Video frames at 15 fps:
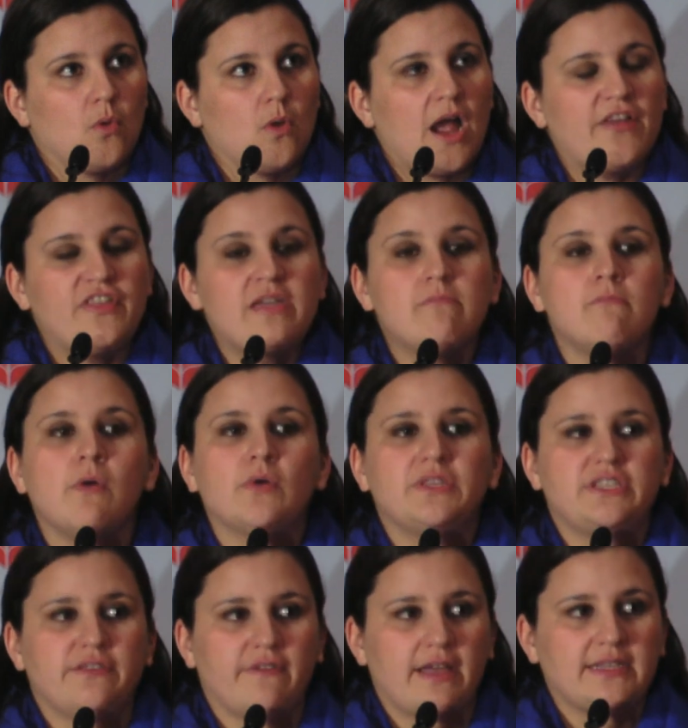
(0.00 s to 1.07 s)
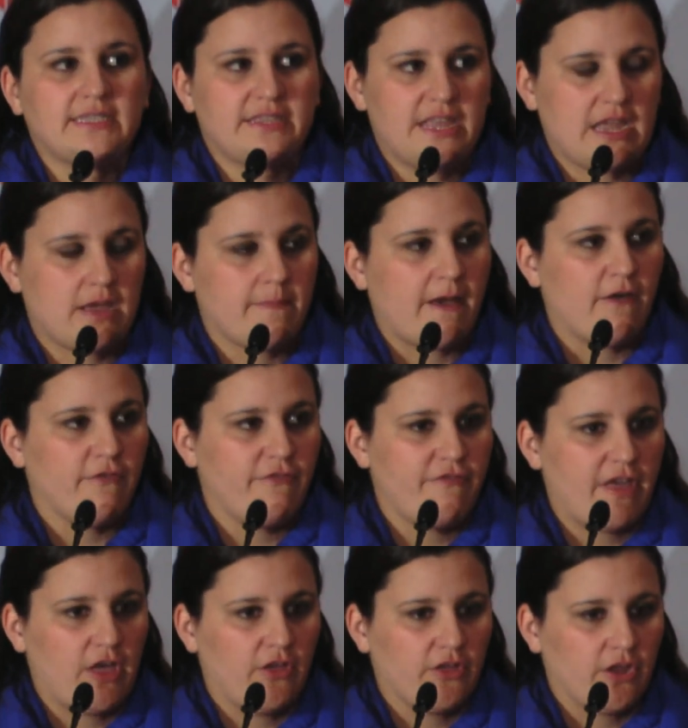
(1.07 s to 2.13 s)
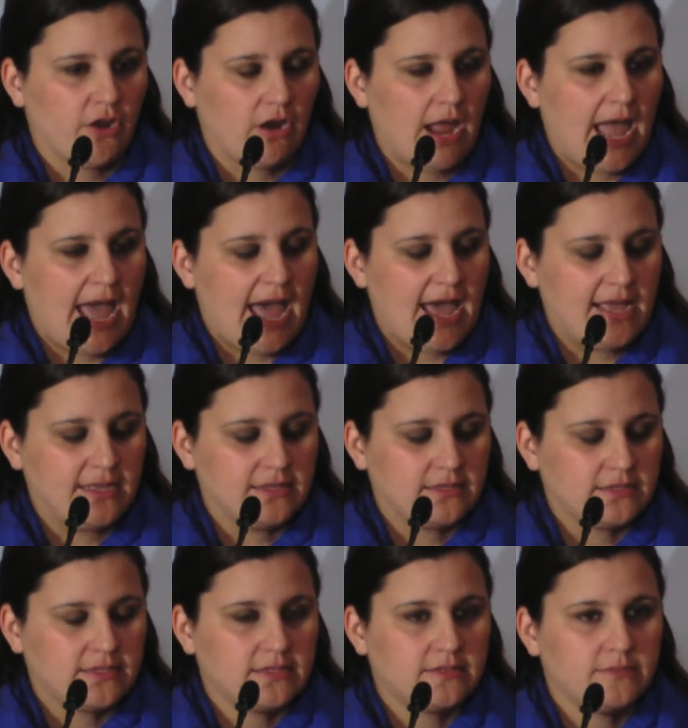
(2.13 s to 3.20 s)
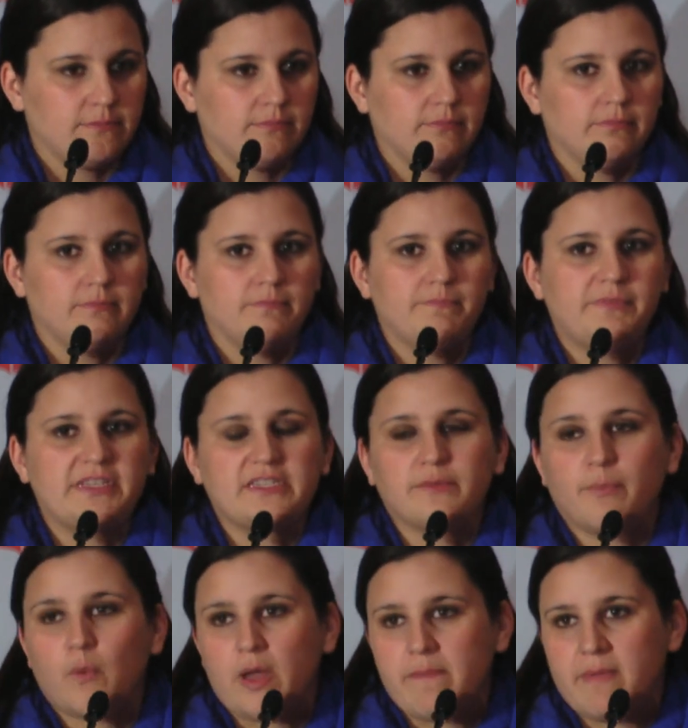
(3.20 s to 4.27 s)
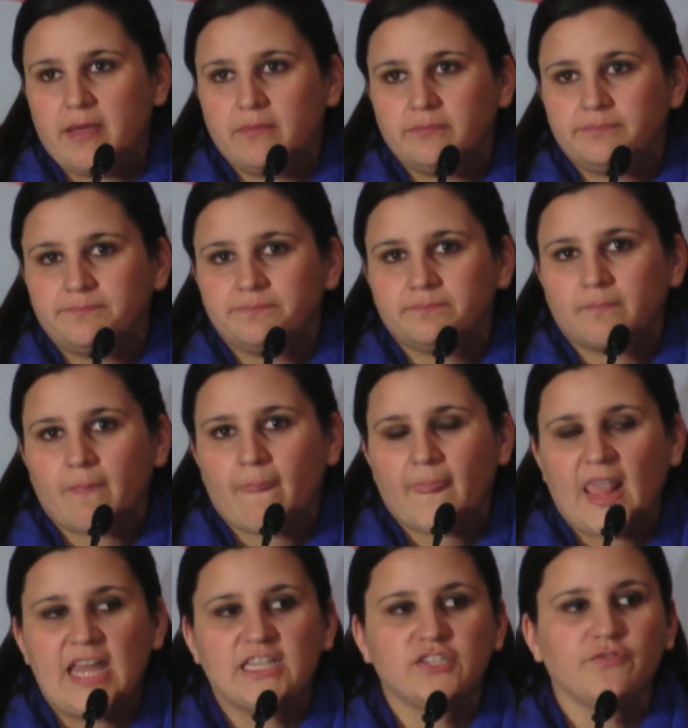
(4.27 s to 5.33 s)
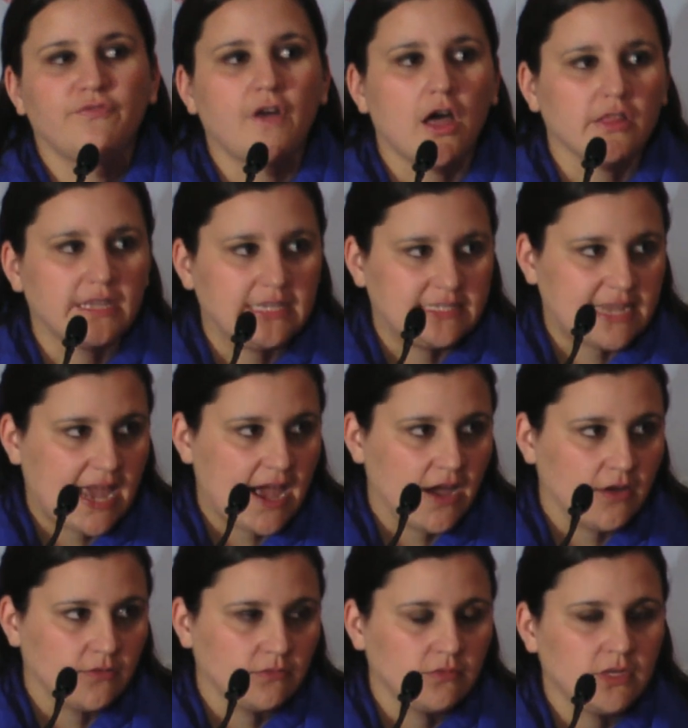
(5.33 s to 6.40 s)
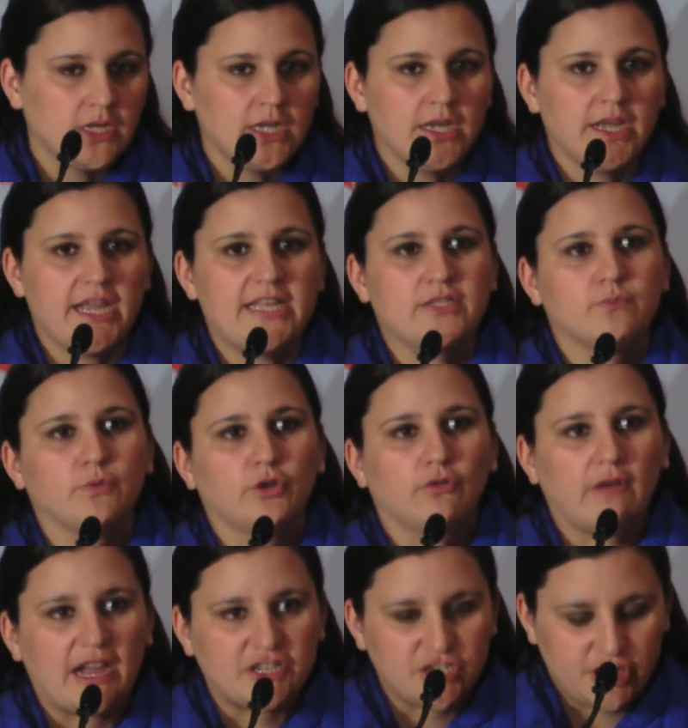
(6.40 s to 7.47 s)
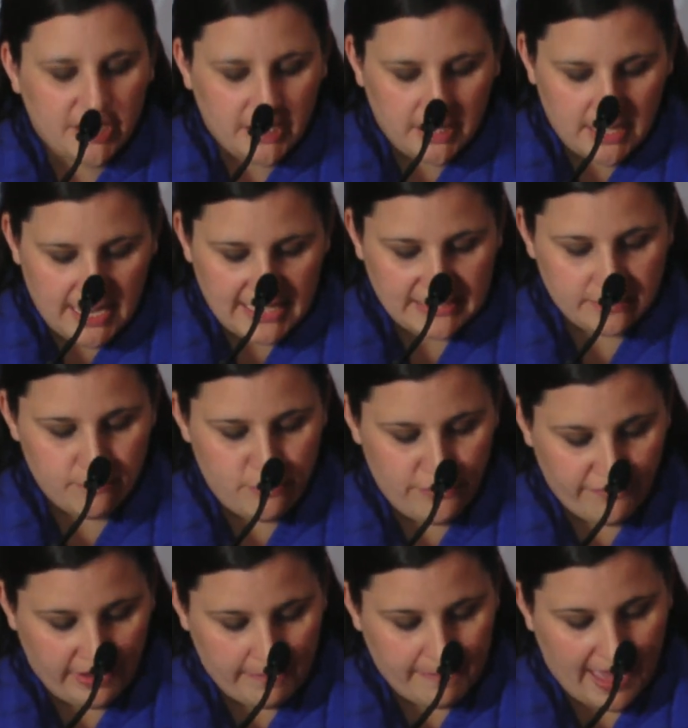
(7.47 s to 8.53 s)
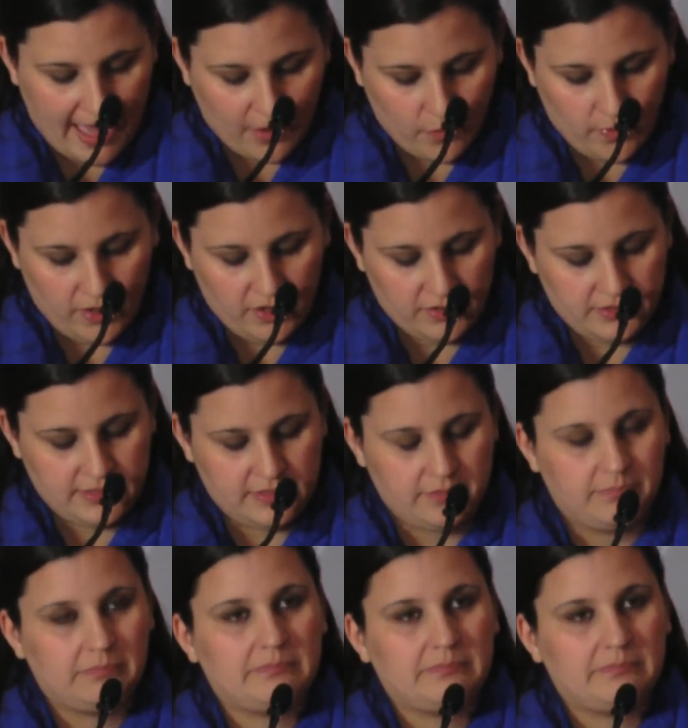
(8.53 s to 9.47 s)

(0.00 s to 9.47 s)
I think most of us think about failure as disappointment. It's falling down, it's regression, it's moving backwards.